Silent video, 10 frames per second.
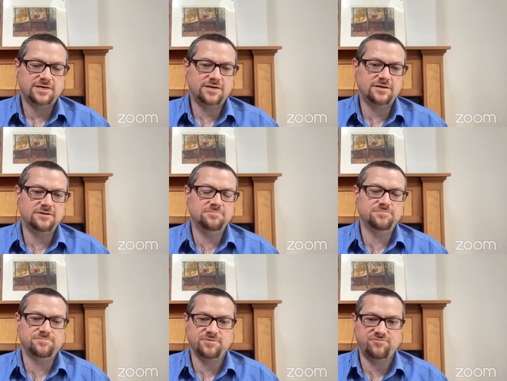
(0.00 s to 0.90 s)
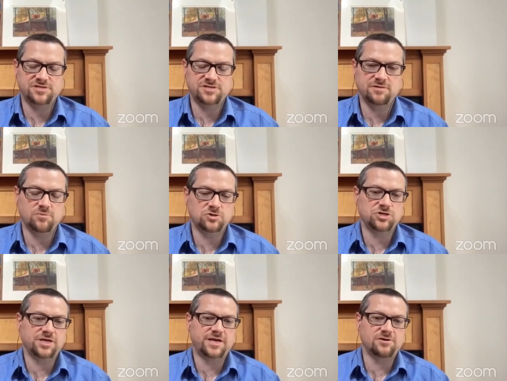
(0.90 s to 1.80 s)
um, investigating
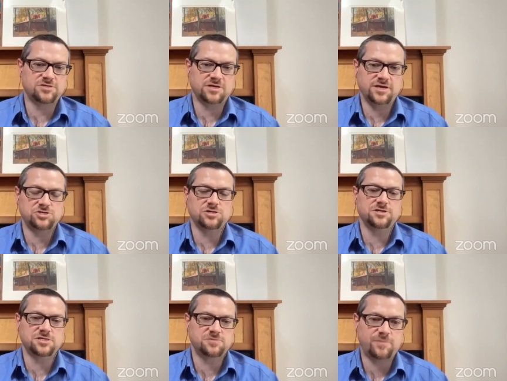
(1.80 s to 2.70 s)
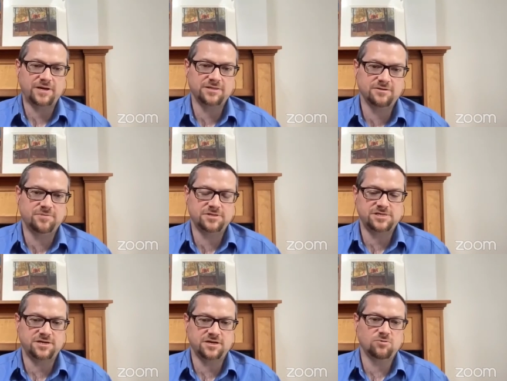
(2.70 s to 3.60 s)
merchant accounts, occasionally suspending them, but
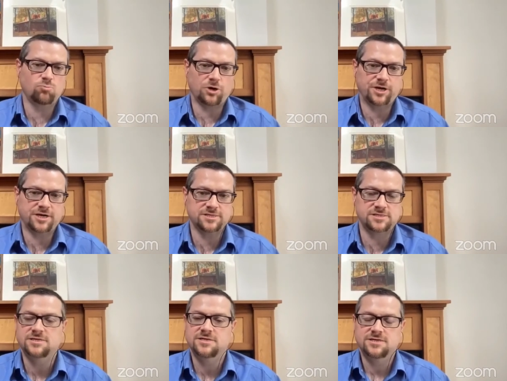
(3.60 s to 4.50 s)
sending warnings,